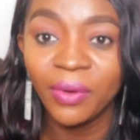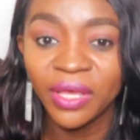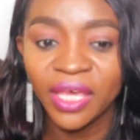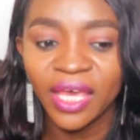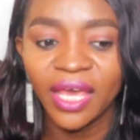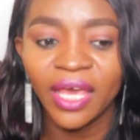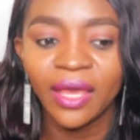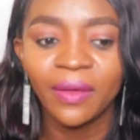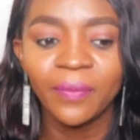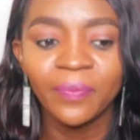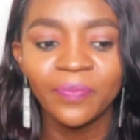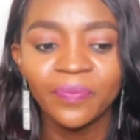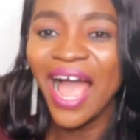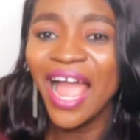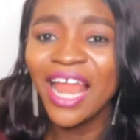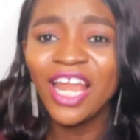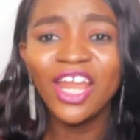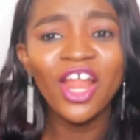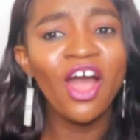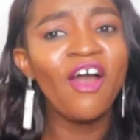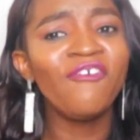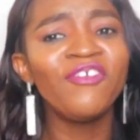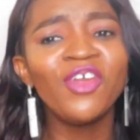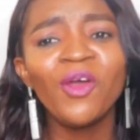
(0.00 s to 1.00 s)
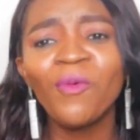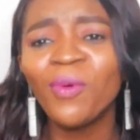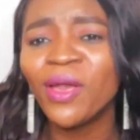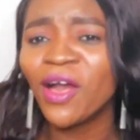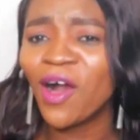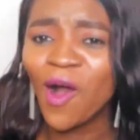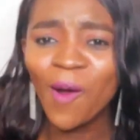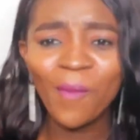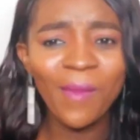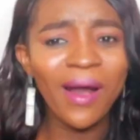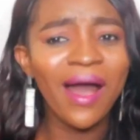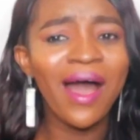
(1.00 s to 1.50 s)
But yeah, I love you
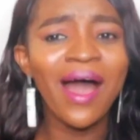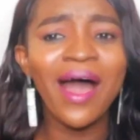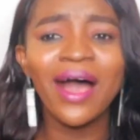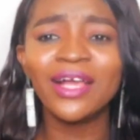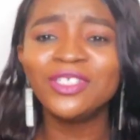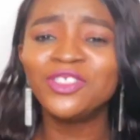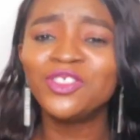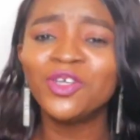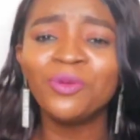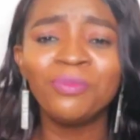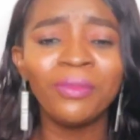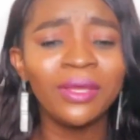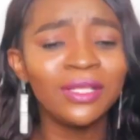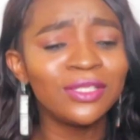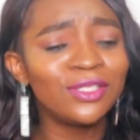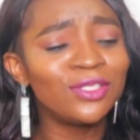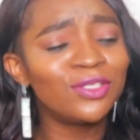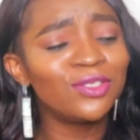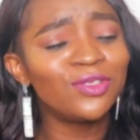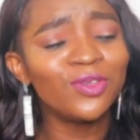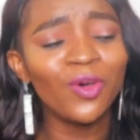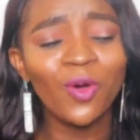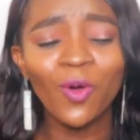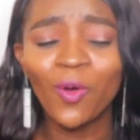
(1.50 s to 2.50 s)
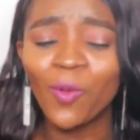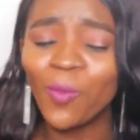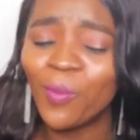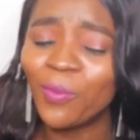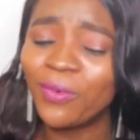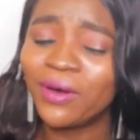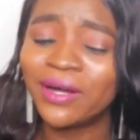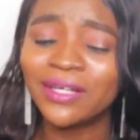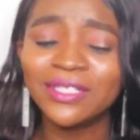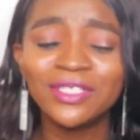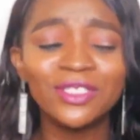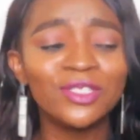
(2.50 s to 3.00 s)
with all my heart. You mean so
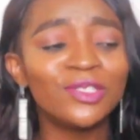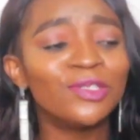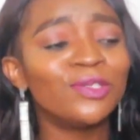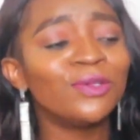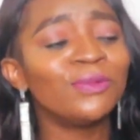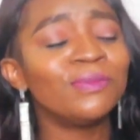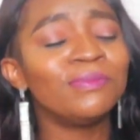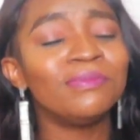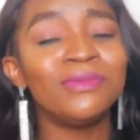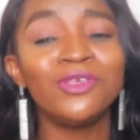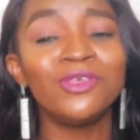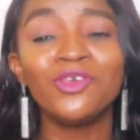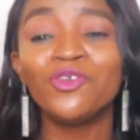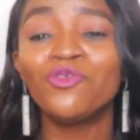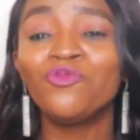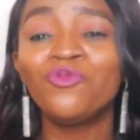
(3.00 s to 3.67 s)
much to me.